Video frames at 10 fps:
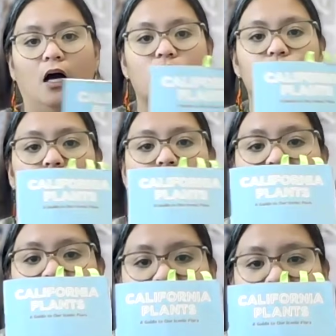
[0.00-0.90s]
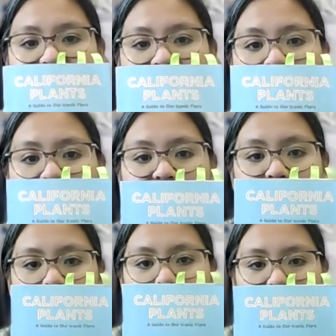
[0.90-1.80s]
So again, that's
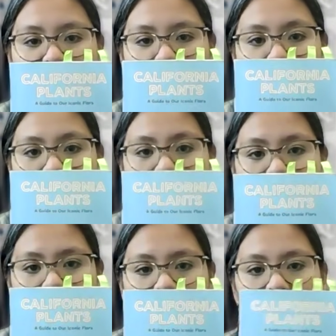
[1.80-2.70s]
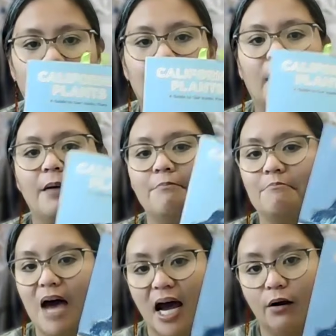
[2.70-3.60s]
California Plants by
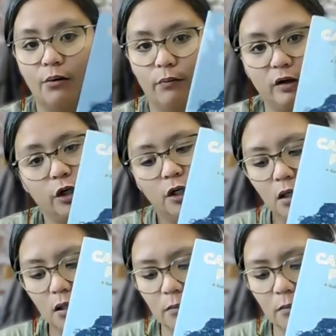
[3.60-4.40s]
Matt Ritter.